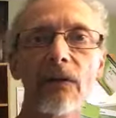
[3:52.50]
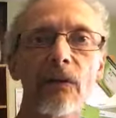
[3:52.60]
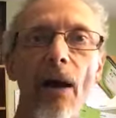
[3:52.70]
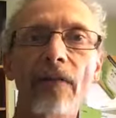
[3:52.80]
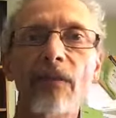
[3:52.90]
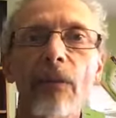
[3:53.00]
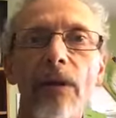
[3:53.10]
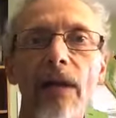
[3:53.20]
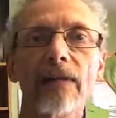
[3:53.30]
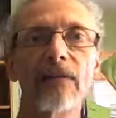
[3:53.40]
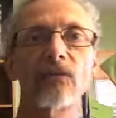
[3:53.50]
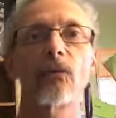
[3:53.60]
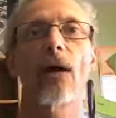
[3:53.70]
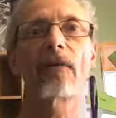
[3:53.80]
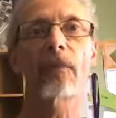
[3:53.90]
You have to realize that
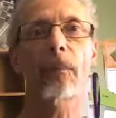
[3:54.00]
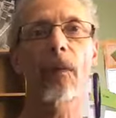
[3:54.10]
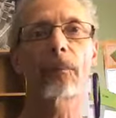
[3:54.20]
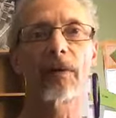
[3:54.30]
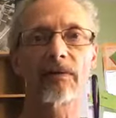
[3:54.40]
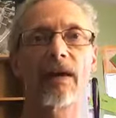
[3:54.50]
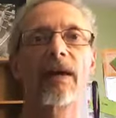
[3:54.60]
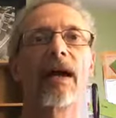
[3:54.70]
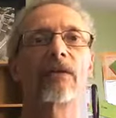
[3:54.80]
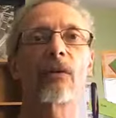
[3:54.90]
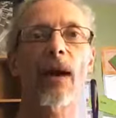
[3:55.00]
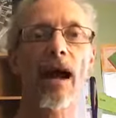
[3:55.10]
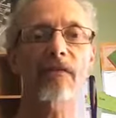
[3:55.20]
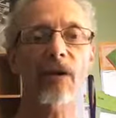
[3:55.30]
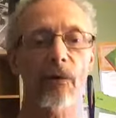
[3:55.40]
you have a purpose and you
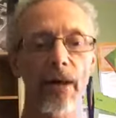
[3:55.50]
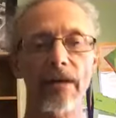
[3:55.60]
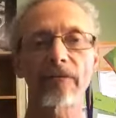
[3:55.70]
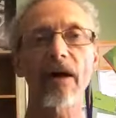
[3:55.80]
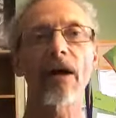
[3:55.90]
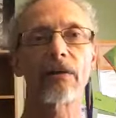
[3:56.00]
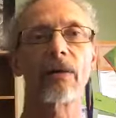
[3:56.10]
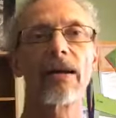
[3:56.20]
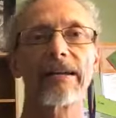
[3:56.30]
have a created value.